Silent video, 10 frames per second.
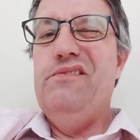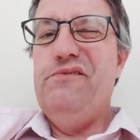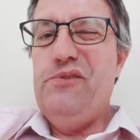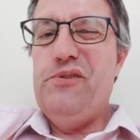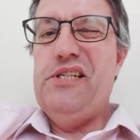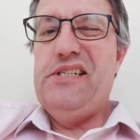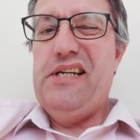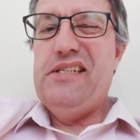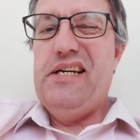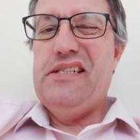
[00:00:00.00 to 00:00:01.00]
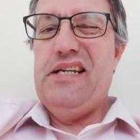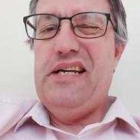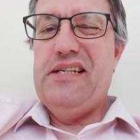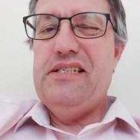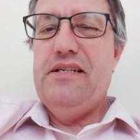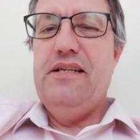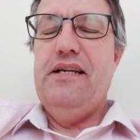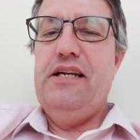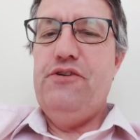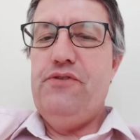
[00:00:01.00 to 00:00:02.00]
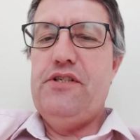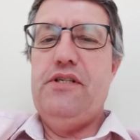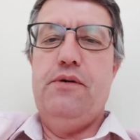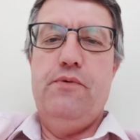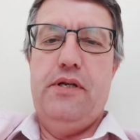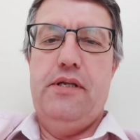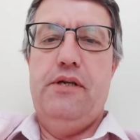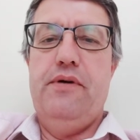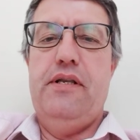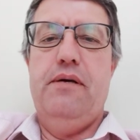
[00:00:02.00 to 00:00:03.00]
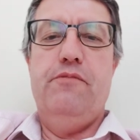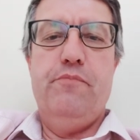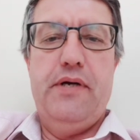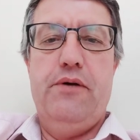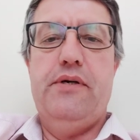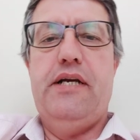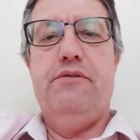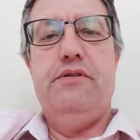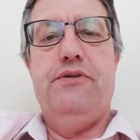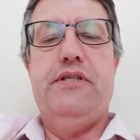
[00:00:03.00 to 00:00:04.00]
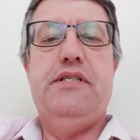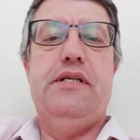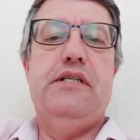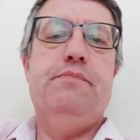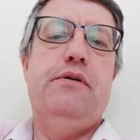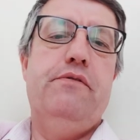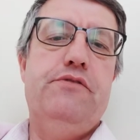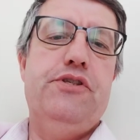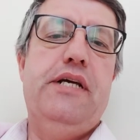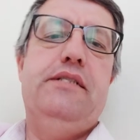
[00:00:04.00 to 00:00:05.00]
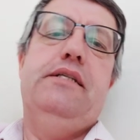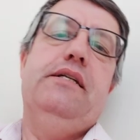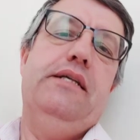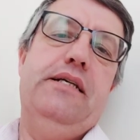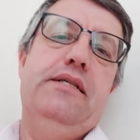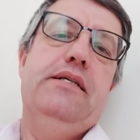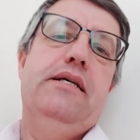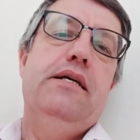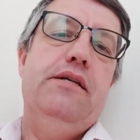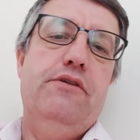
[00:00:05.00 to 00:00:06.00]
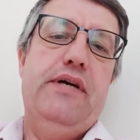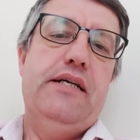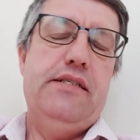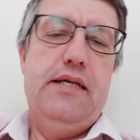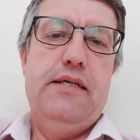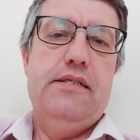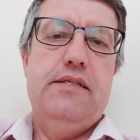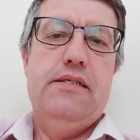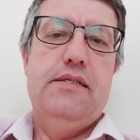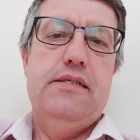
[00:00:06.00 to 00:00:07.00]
46XX. Interesting one. You end up with male characteristics, but with genetically, you're XX.